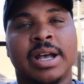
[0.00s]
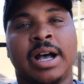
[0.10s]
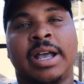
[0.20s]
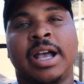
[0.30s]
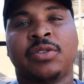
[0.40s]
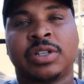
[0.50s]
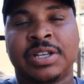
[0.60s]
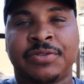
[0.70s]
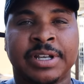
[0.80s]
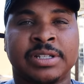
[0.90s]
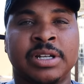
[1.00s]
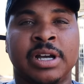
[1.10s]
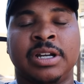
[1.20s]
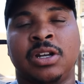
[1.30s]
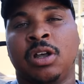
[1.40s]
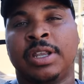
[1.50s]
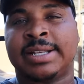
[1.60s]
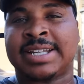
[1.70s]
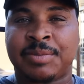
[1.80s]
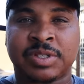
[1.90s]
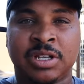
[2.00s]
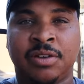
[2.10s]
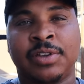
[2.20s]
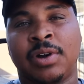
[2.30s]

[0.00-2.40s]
health certificates done and all of that type of stuff.